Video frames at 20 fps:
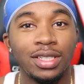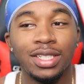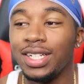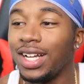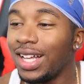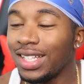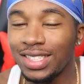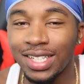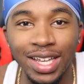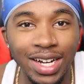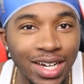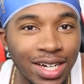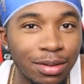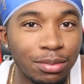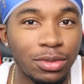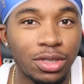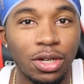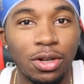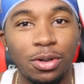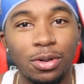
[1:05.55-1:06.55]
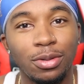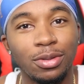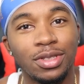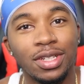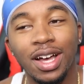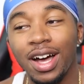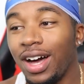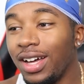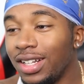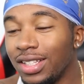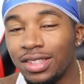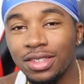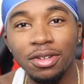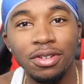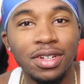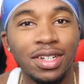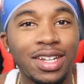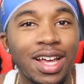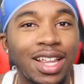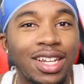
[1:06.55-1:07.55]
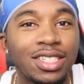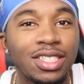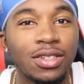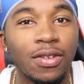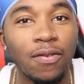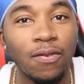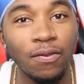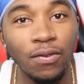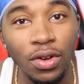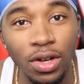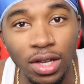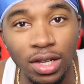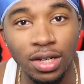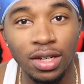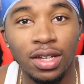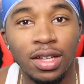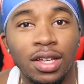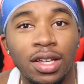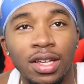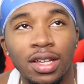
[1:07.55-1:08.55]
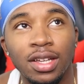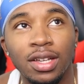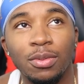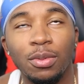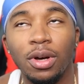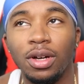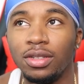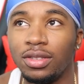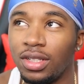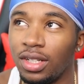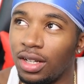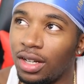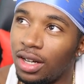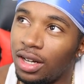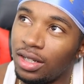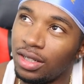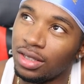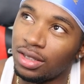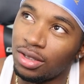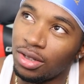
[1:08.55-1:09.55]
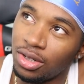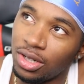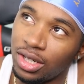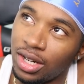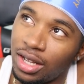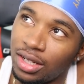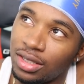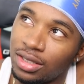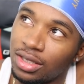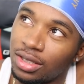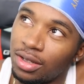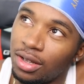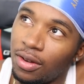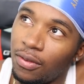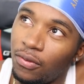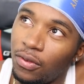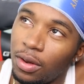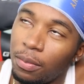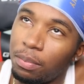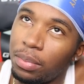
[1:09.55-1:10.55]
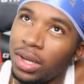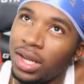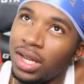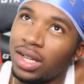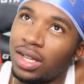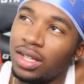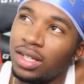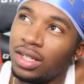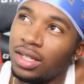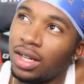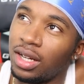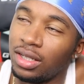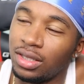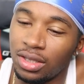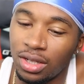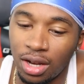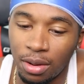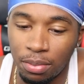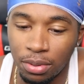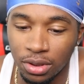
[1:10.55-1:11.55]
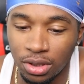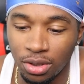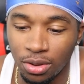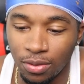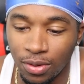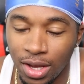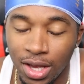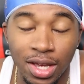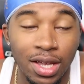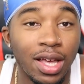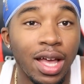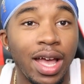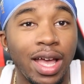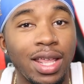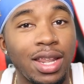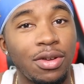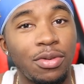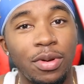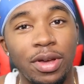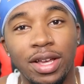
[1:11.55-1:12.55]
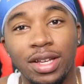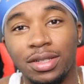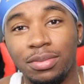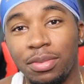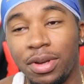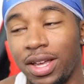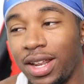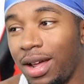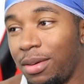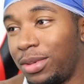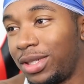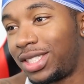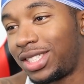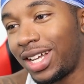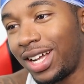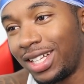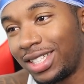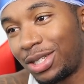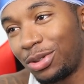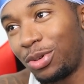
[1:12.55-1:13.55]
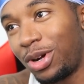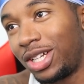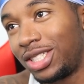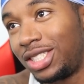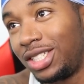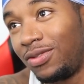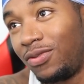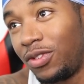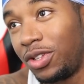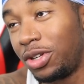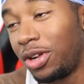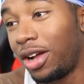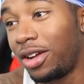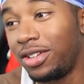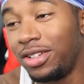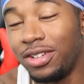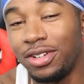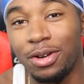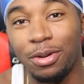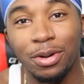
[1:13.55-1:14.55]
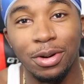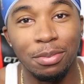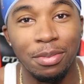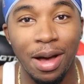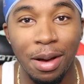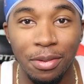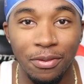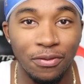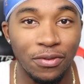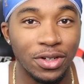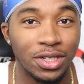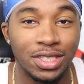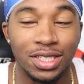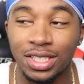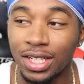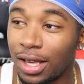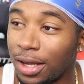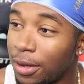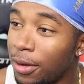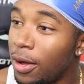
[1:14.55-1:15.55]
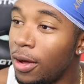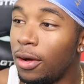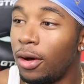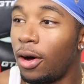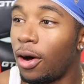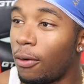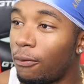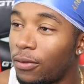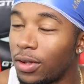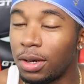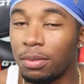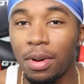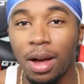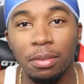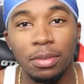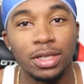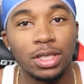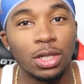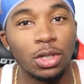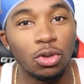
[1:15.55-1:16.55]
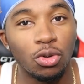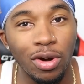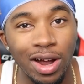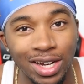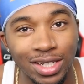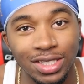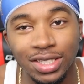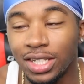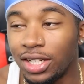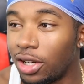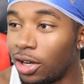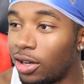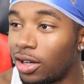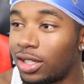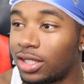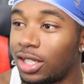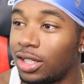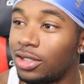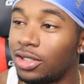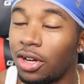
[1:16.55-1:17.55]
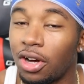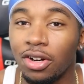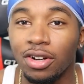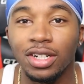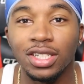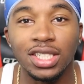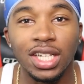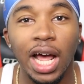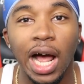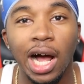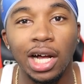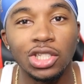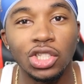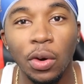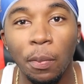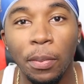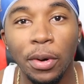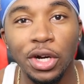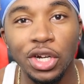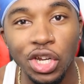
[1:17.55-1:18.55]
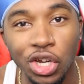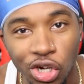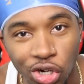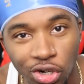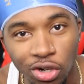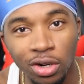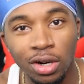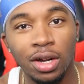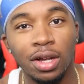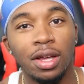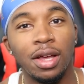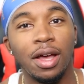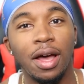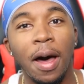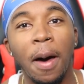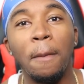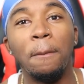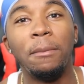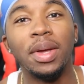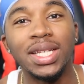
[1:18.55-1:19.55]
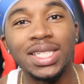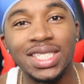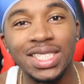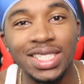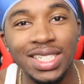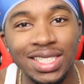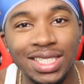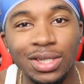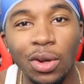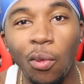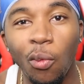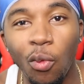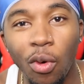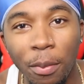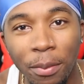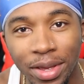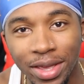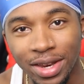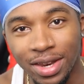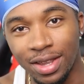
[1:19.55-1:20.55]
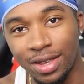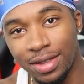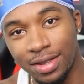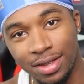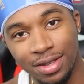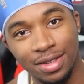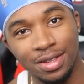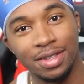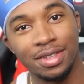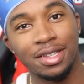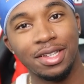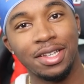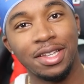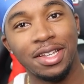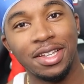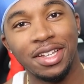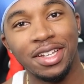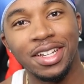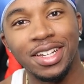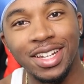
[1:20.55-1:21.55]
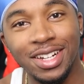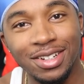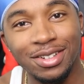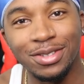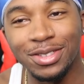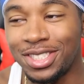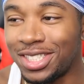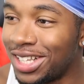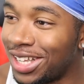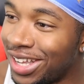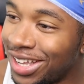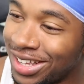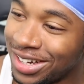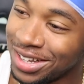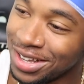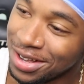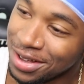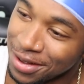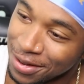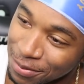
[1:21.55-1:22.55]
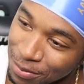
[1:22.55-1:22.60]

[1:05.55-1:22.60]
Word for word: She got 10 of them toes, $130 a foot. Well, $130 a foot pick because you got to put two. Anyways, man, I'm excited to watch this video. I don't even know what the mama finna say. Hopefully the mama is congratulating her because her daughter is an entrepreneur, a business woman. You know what I'm saying?